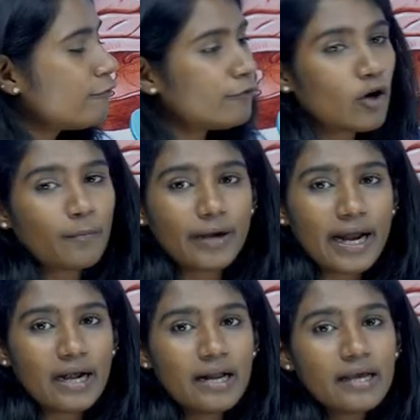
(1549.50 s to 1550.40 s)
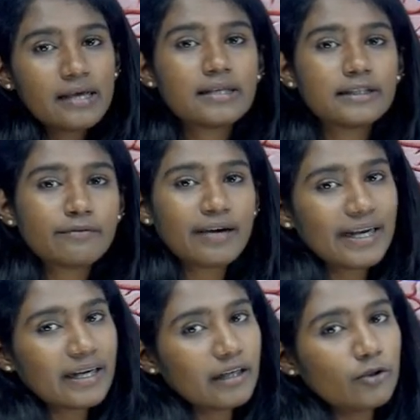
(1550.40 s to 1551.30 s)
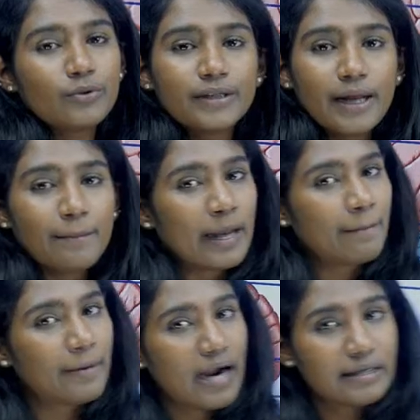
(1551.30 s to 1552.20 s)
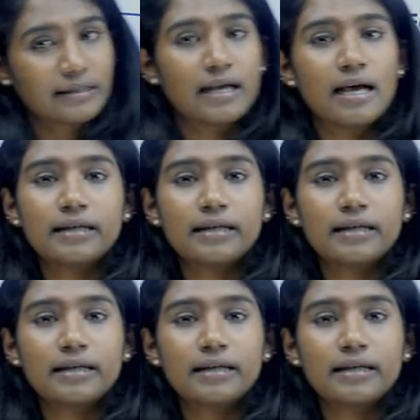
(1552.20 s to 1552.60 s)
the forebrain is divided into three main parts.